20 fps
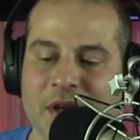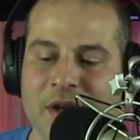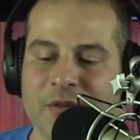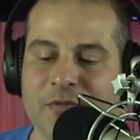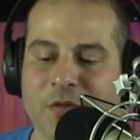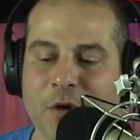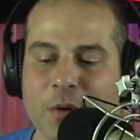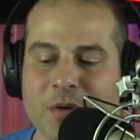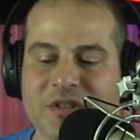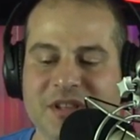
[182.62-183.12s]

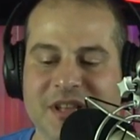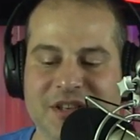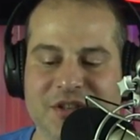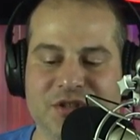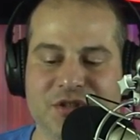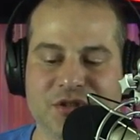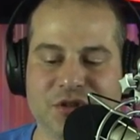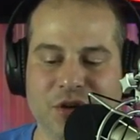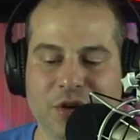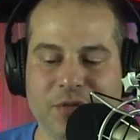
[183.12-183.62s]
forward slash
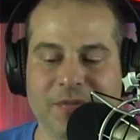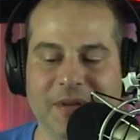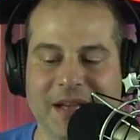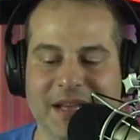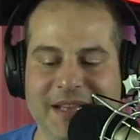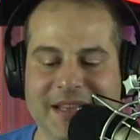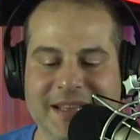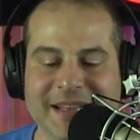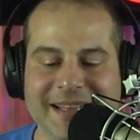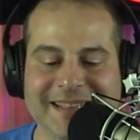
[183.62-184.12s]

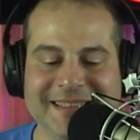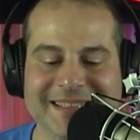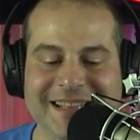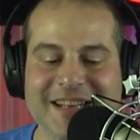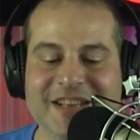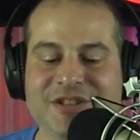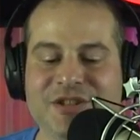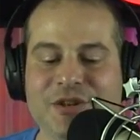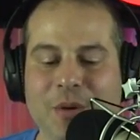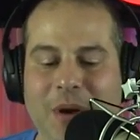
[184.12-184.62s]
survey.
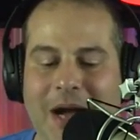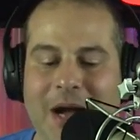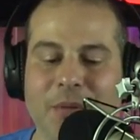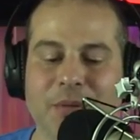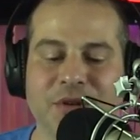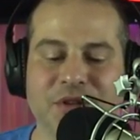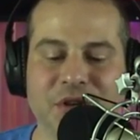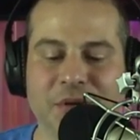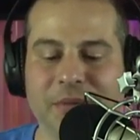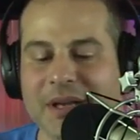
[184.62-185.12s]
Let us know how
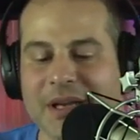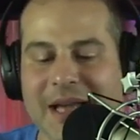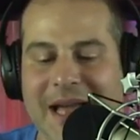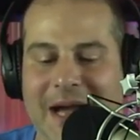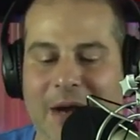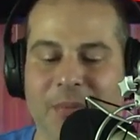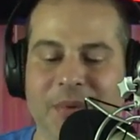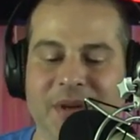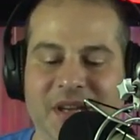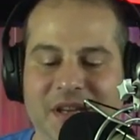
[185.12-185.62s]
we're doing,
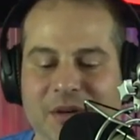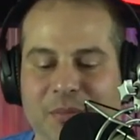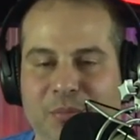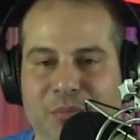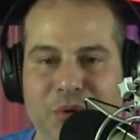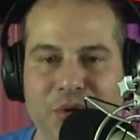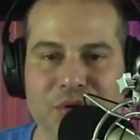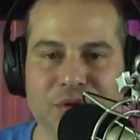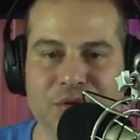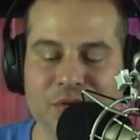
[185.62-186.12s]
how we can
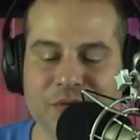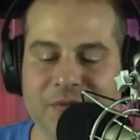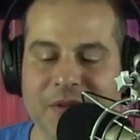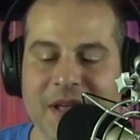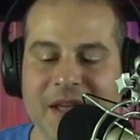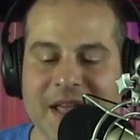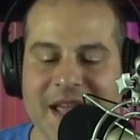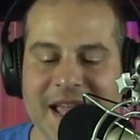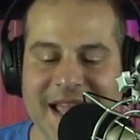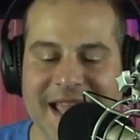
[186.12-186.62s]
improve,
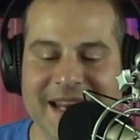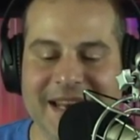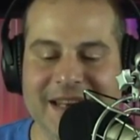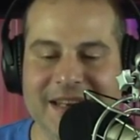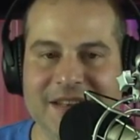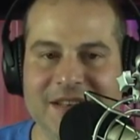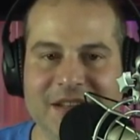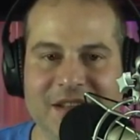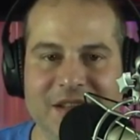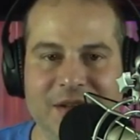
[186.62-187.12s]

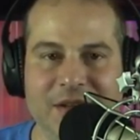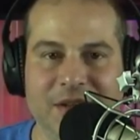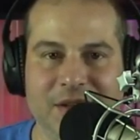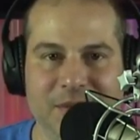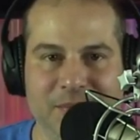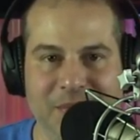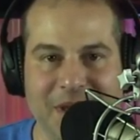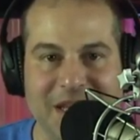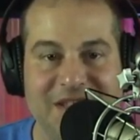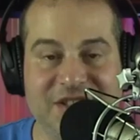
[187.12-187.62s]
and
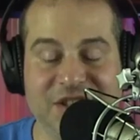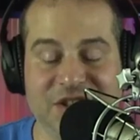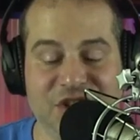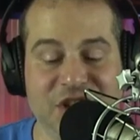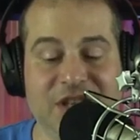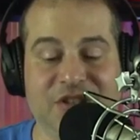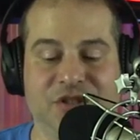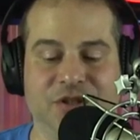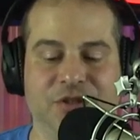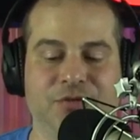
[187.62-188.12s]
uh, make
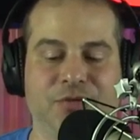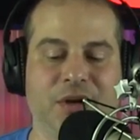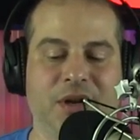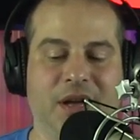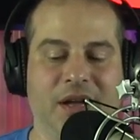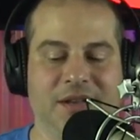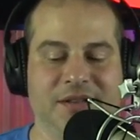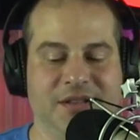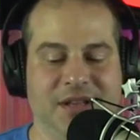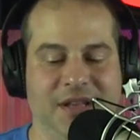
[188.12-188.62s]
suggestions for
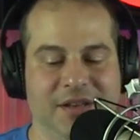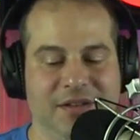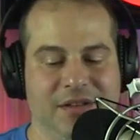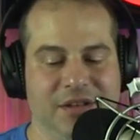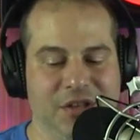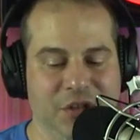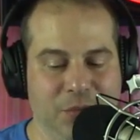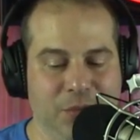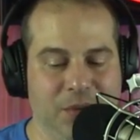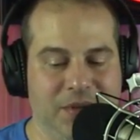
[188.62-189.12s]
content
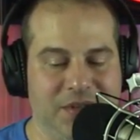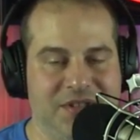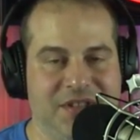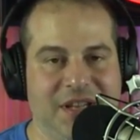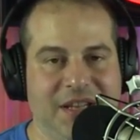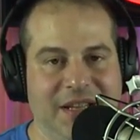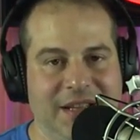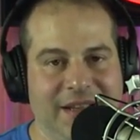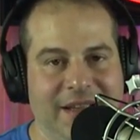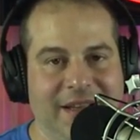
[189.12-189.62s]
that you want to
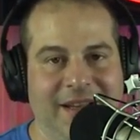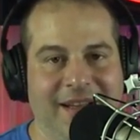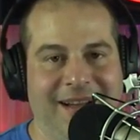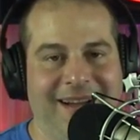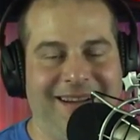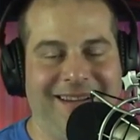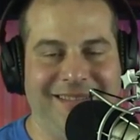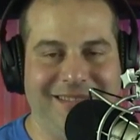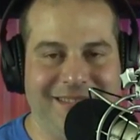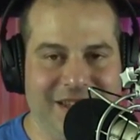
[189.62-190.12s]
see
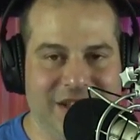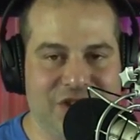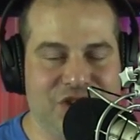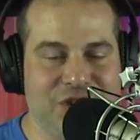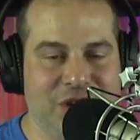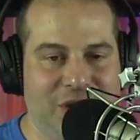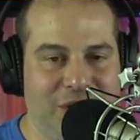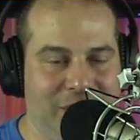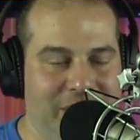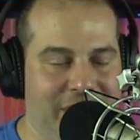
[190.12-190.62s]
on this
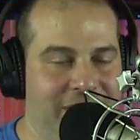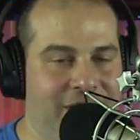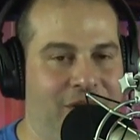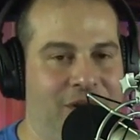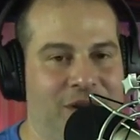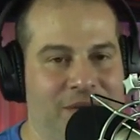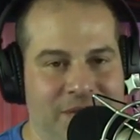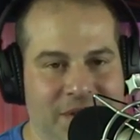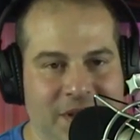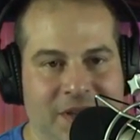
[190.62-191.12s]
show and
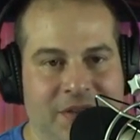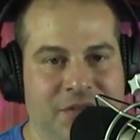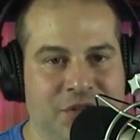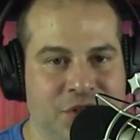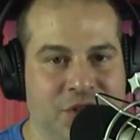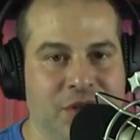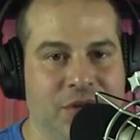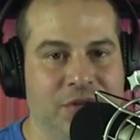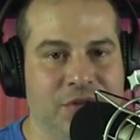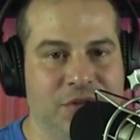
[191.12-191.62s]
all of the other
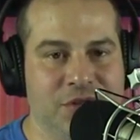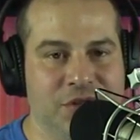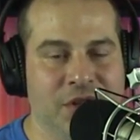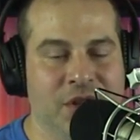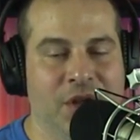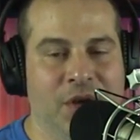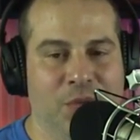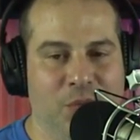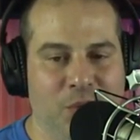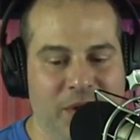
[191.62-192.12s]
shows
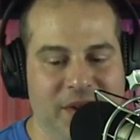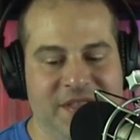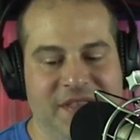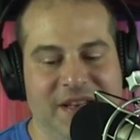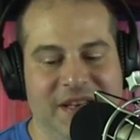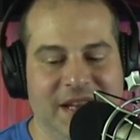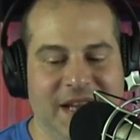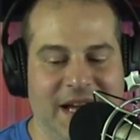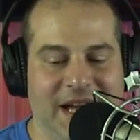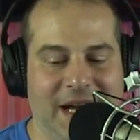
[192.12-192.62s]

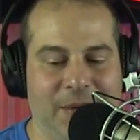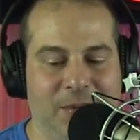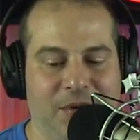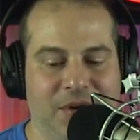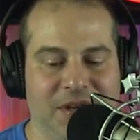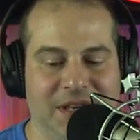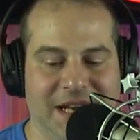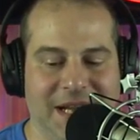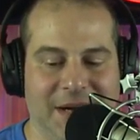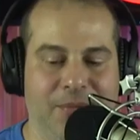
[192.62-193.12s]
within
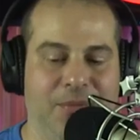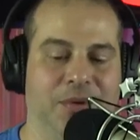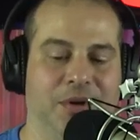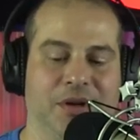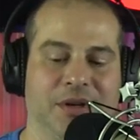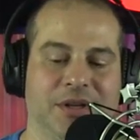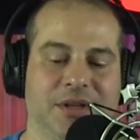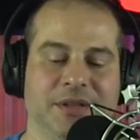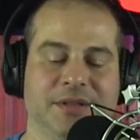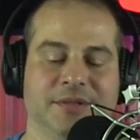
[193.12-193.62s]
our
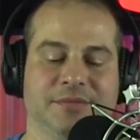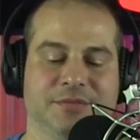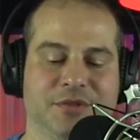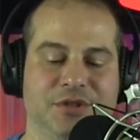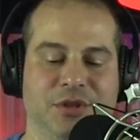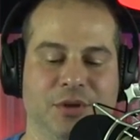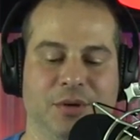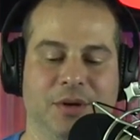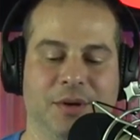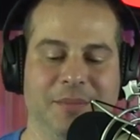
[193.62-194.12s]
network.
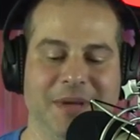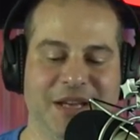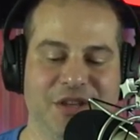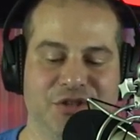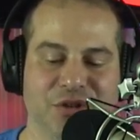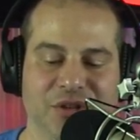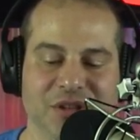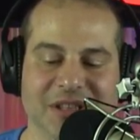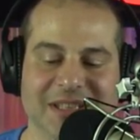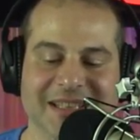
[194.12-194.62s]
So it makes
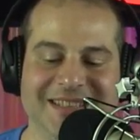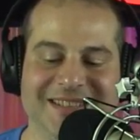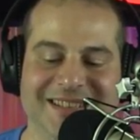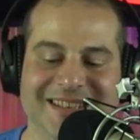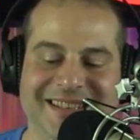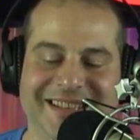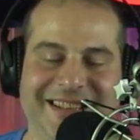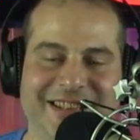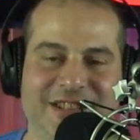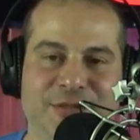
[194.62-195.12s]
your
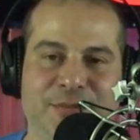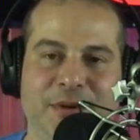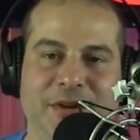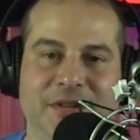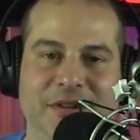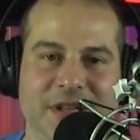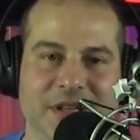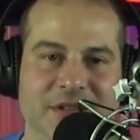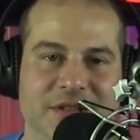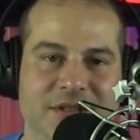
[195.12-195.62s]
listening
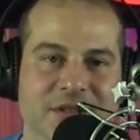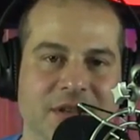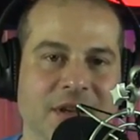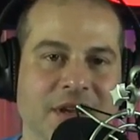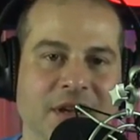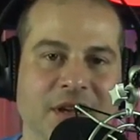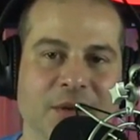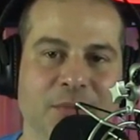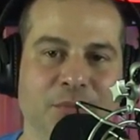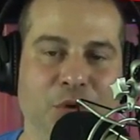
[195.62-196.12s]
experience
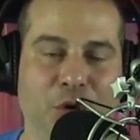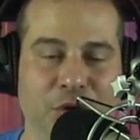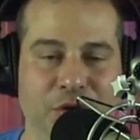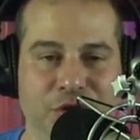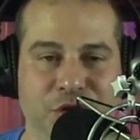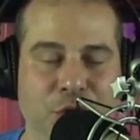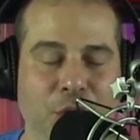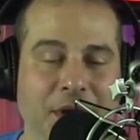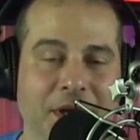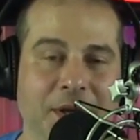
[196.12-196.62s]
more
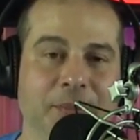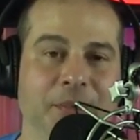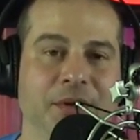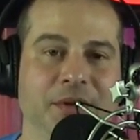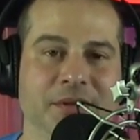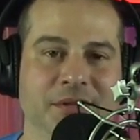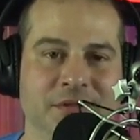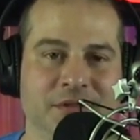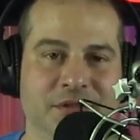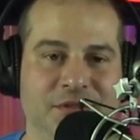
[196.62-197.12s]

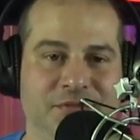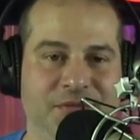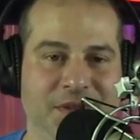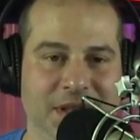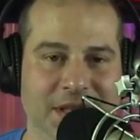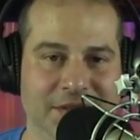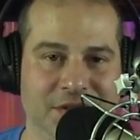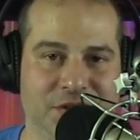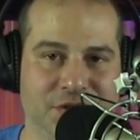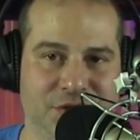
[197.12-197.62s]
enjoyable to
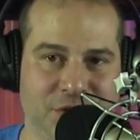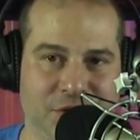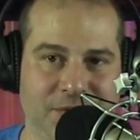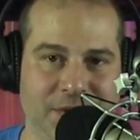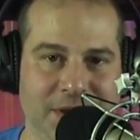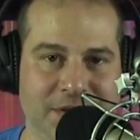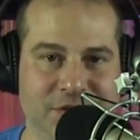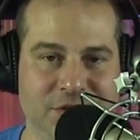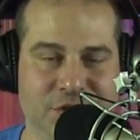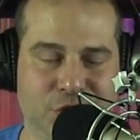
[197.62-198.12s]
fill out the
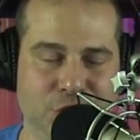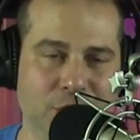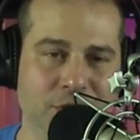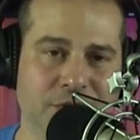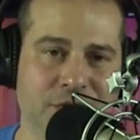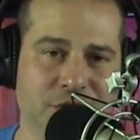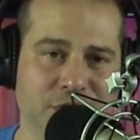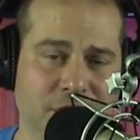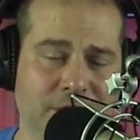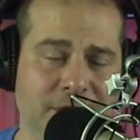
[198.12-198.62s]
survey. It's a
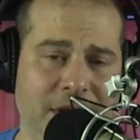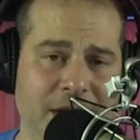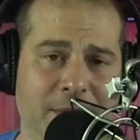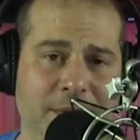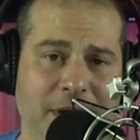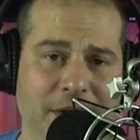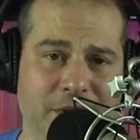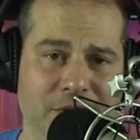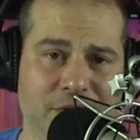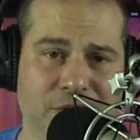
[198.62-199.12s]
short survey,
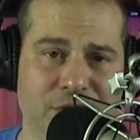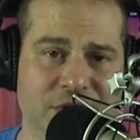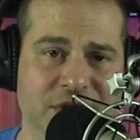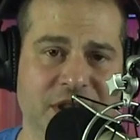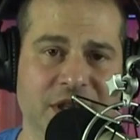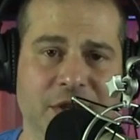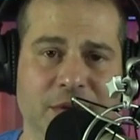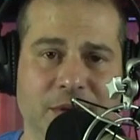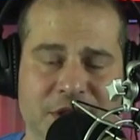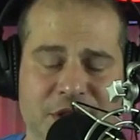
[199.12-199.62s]
about
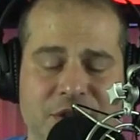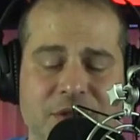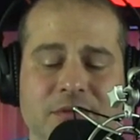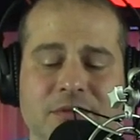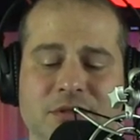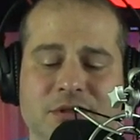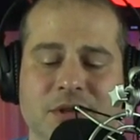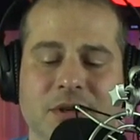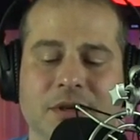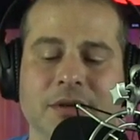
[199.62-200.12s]
thirteen
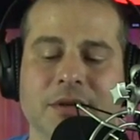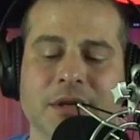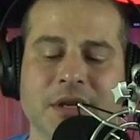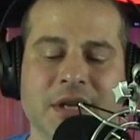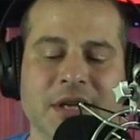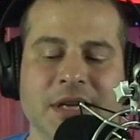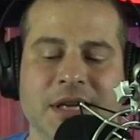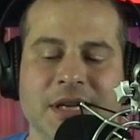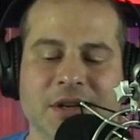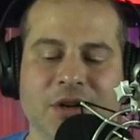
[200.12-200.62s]
questions. So
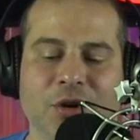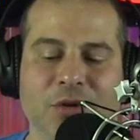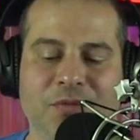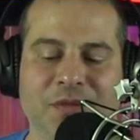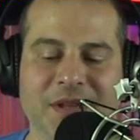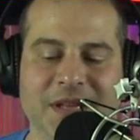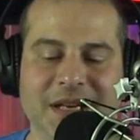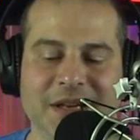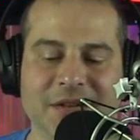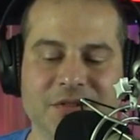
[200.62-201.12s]
go
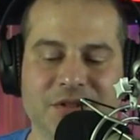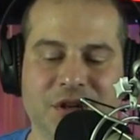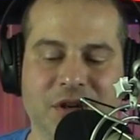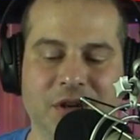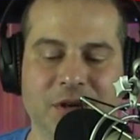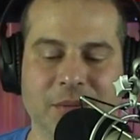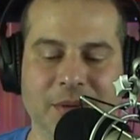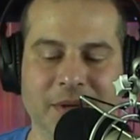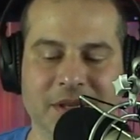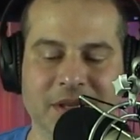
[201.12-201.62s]
fill it out,
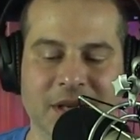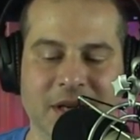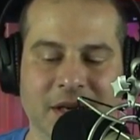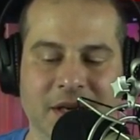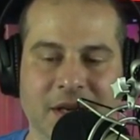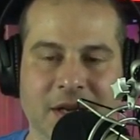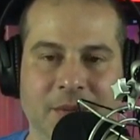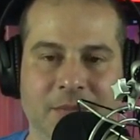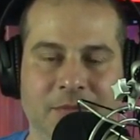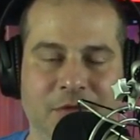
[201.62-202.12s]

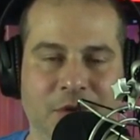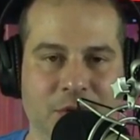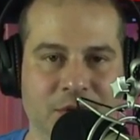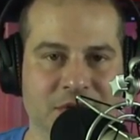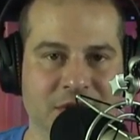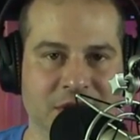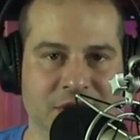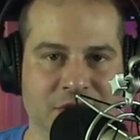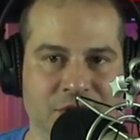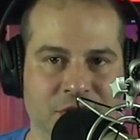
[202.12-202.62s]
securityweekly.com forward
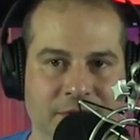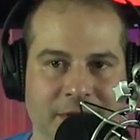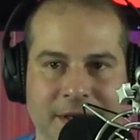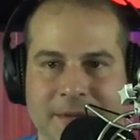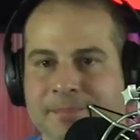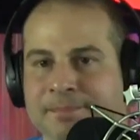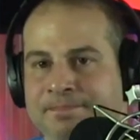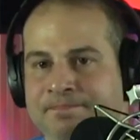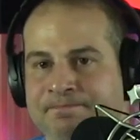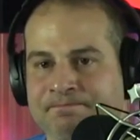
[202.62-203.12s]
slash survey.